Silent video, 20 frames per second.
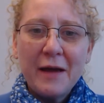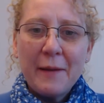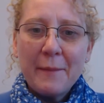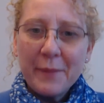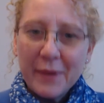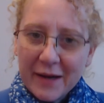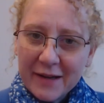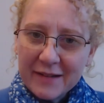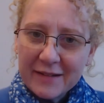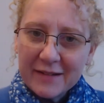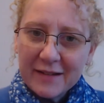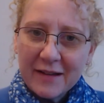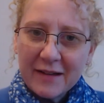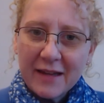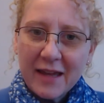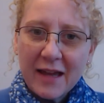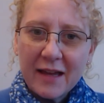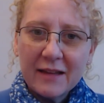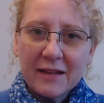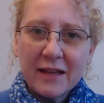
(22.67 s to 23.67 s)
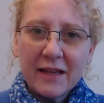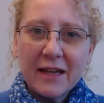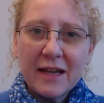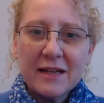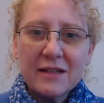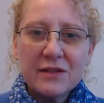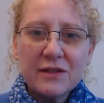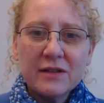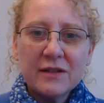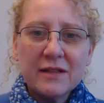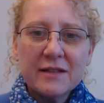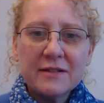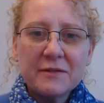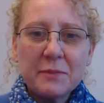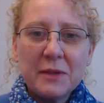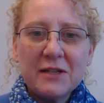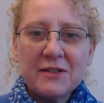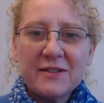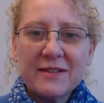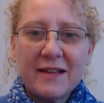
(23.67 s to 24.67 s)
But again, like I did the
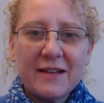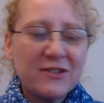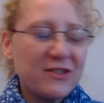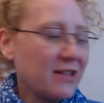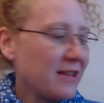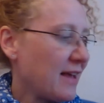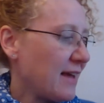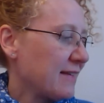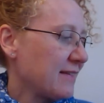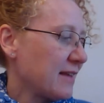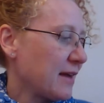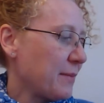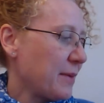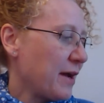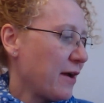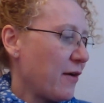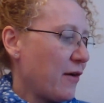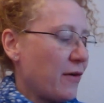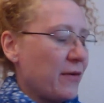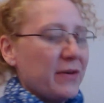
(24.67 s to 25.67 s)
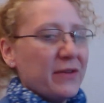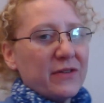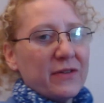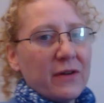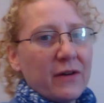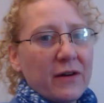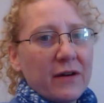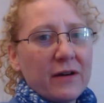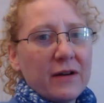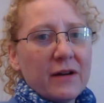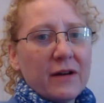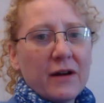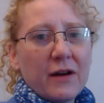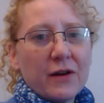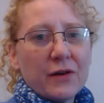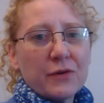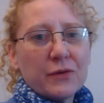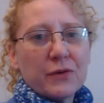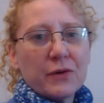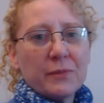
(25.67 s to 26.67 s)
speech session last time, I always start our
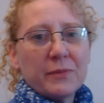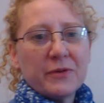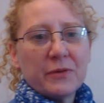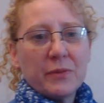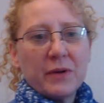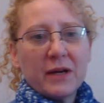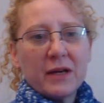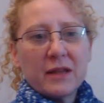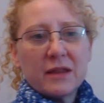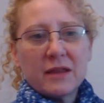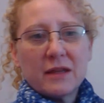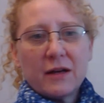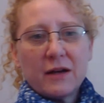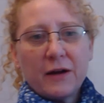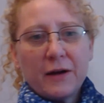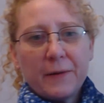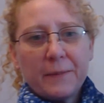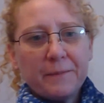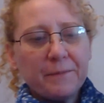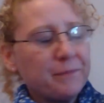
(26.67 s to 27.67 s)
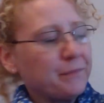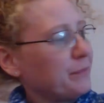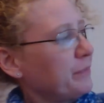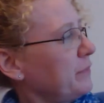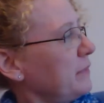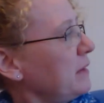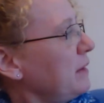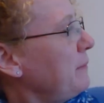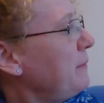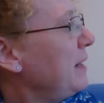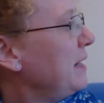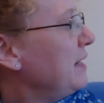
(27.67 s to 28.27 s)
groups with my